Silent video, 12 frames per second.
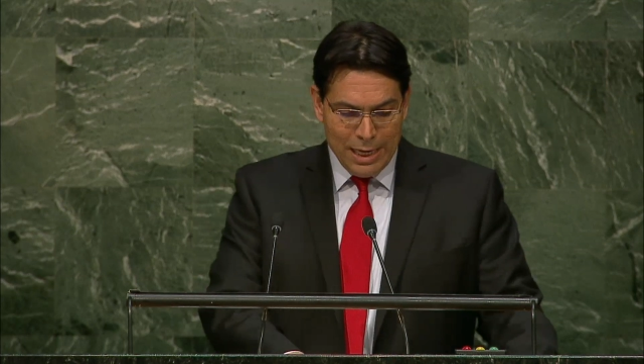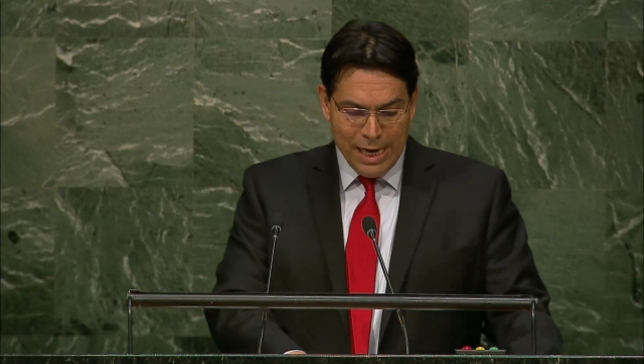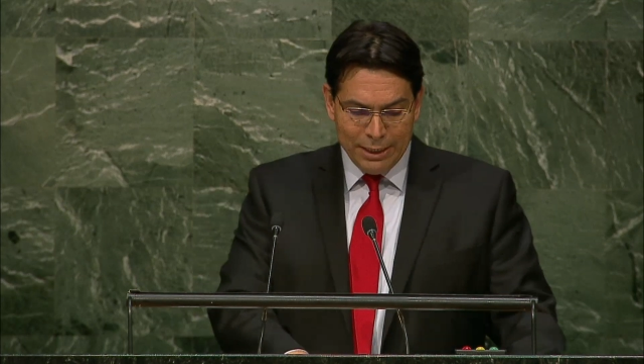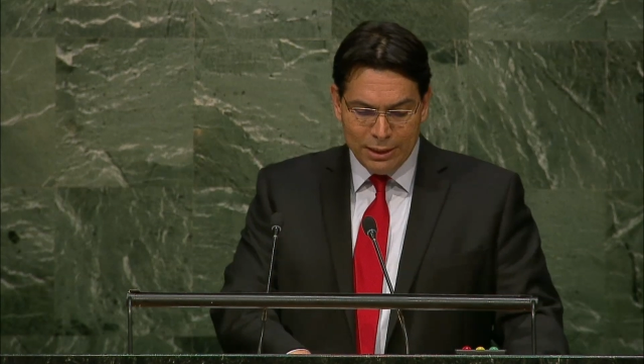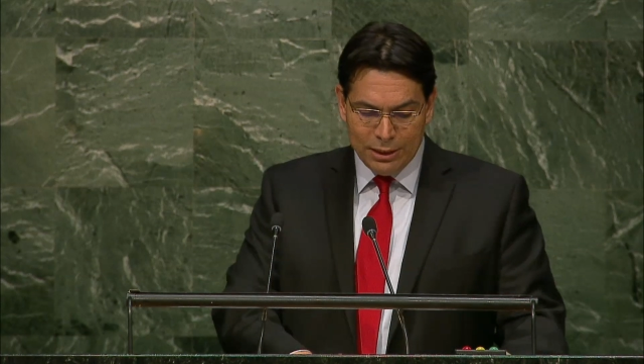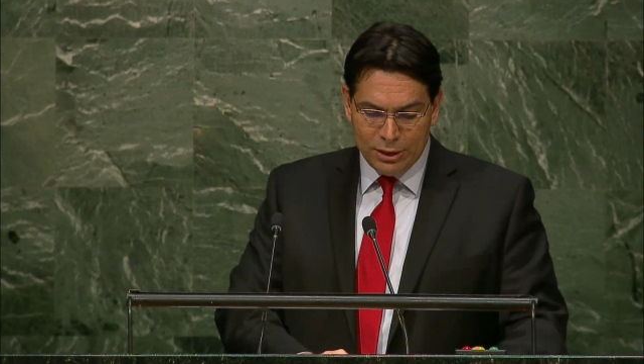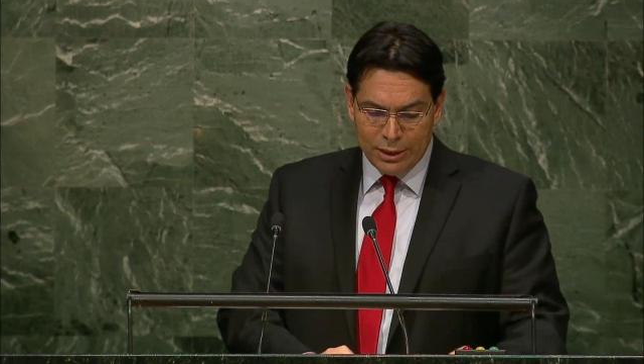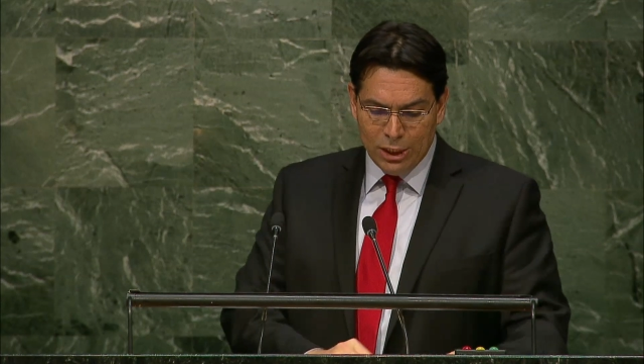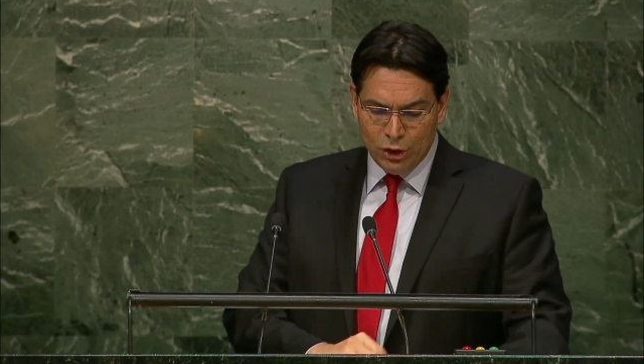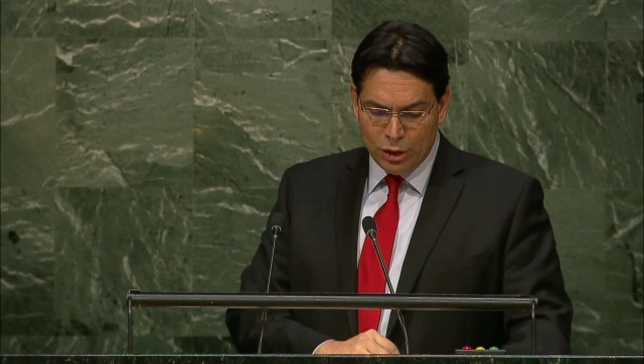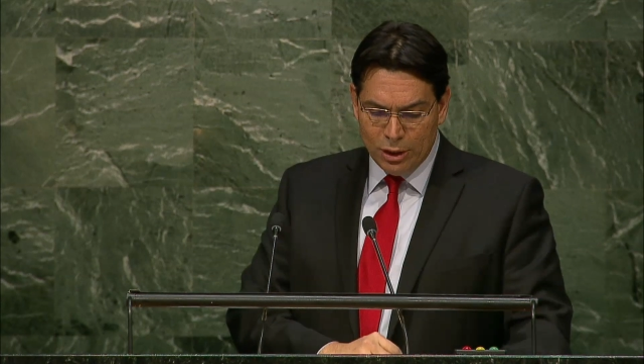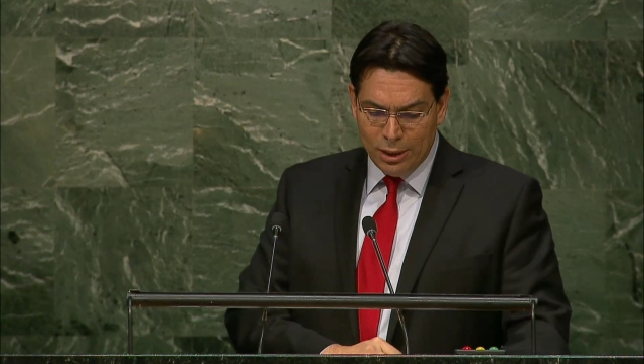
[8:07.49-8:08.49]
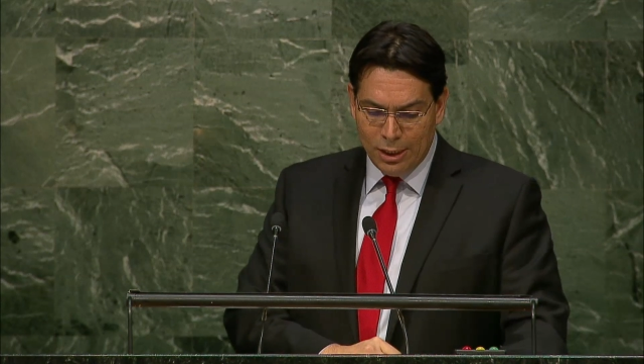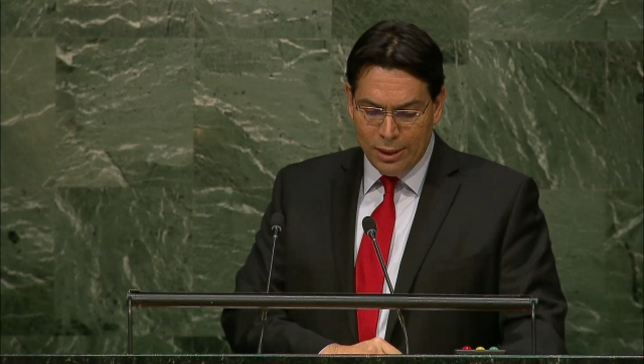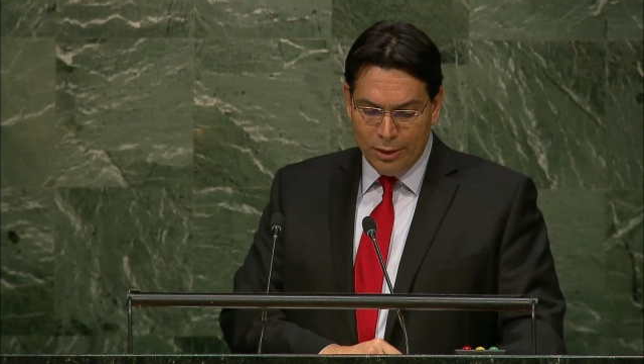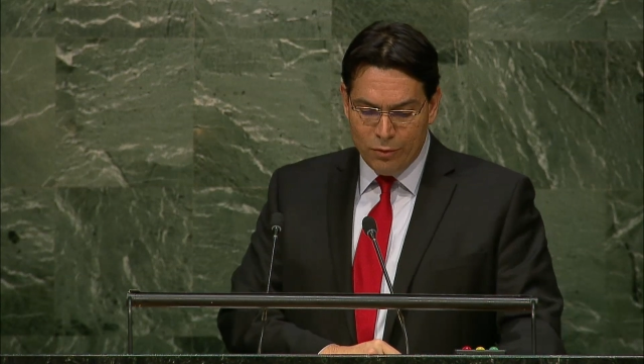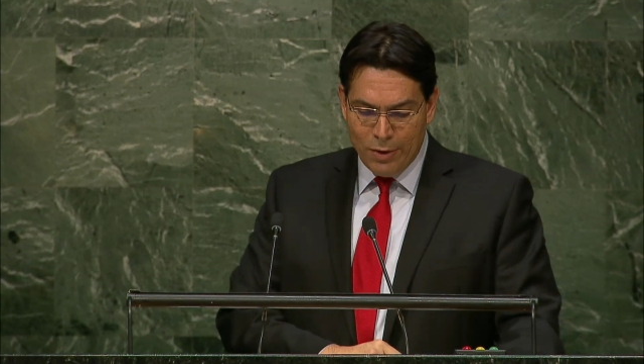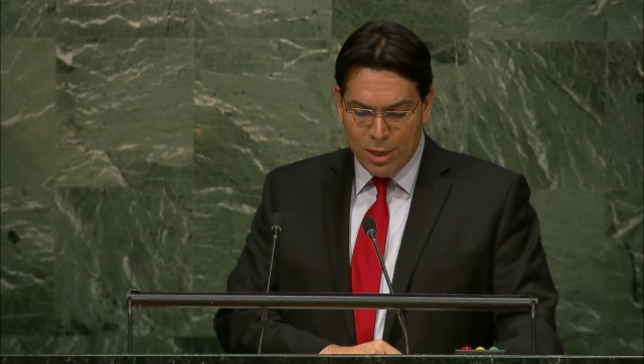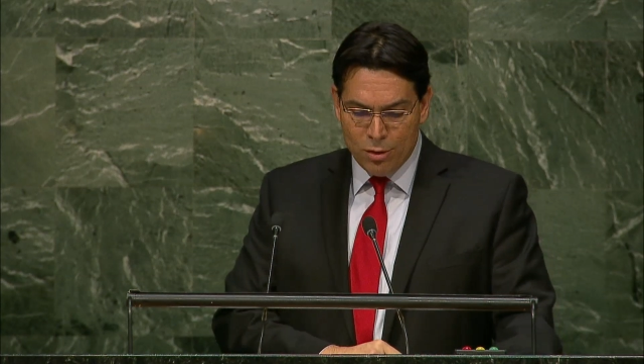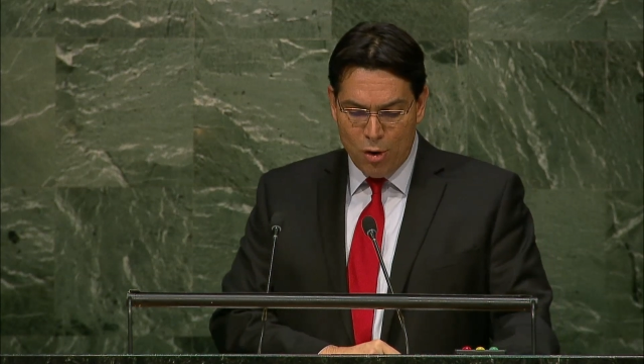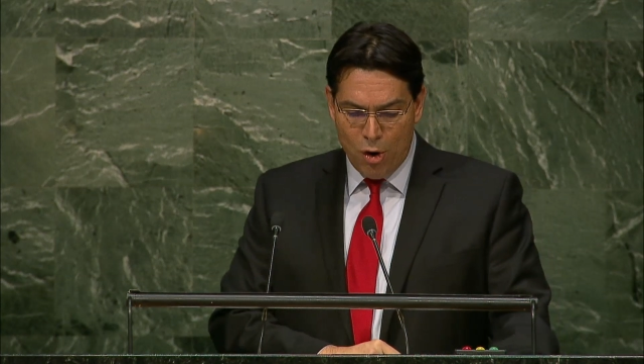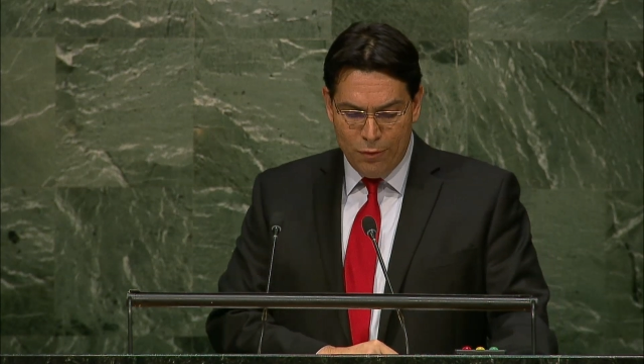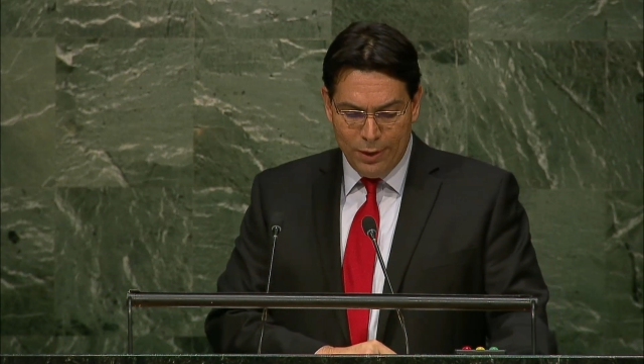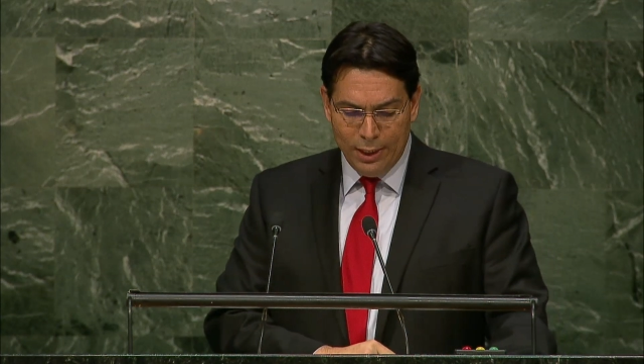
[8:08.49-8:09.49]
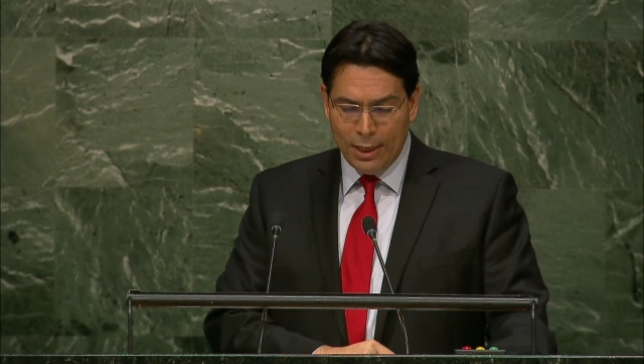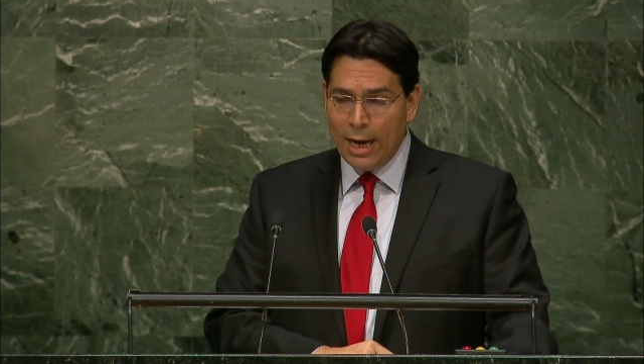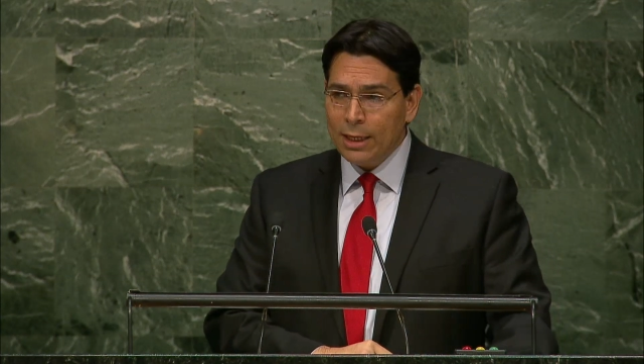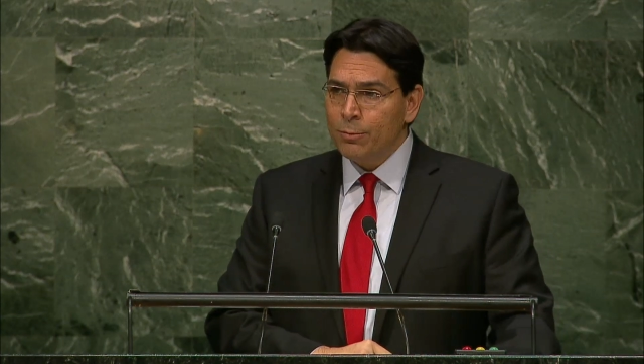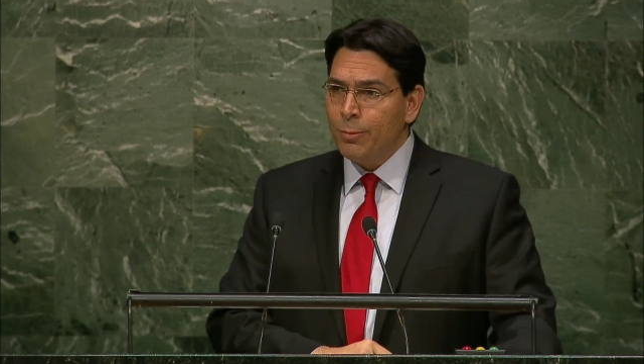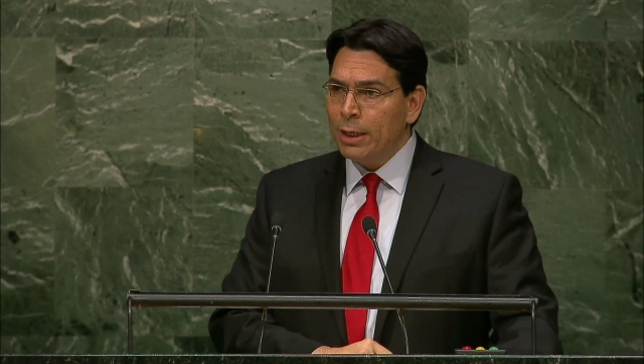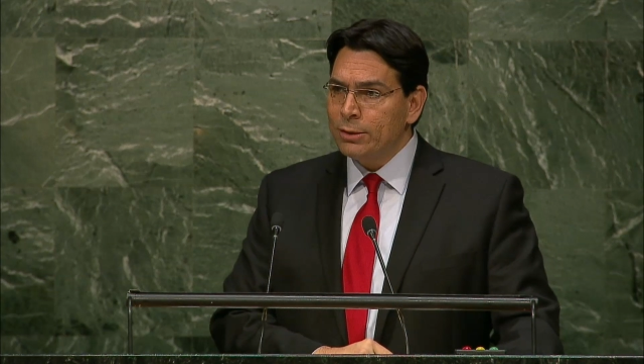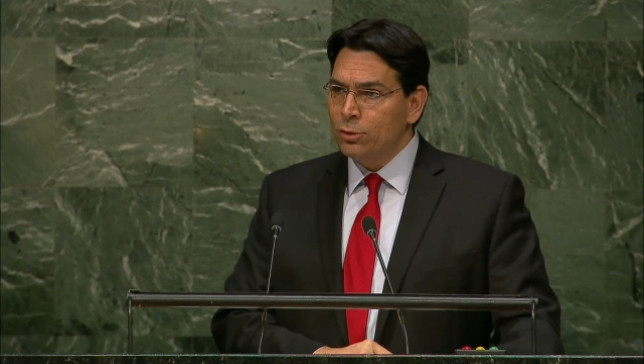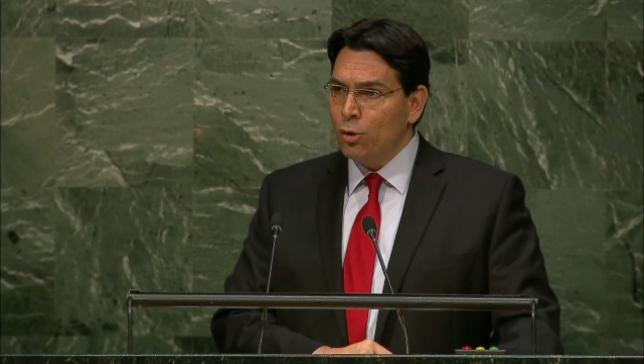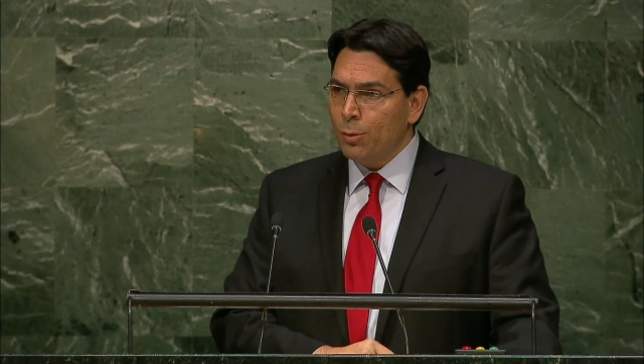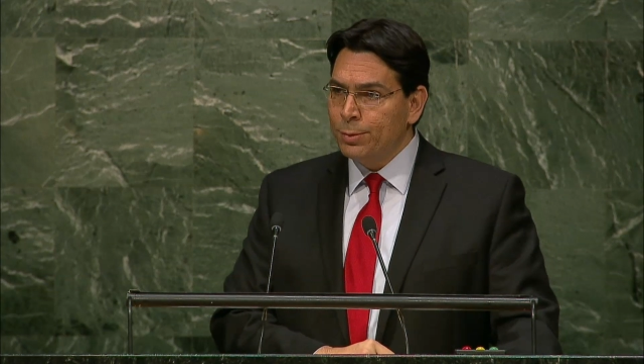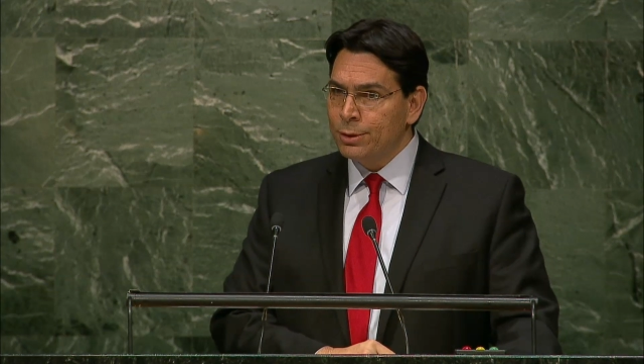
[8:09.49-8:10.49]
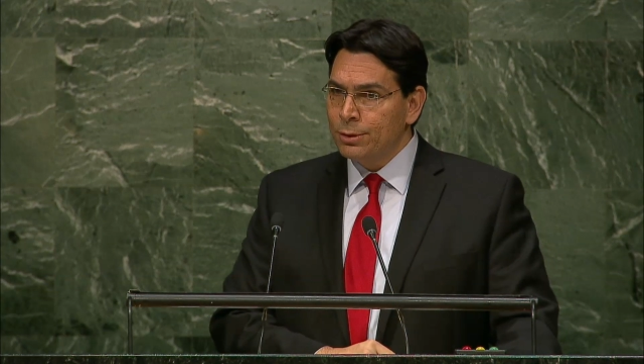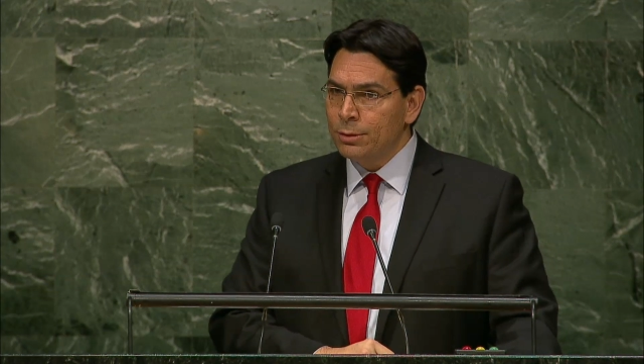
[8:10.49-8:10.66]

and intentionally run over at bus stops,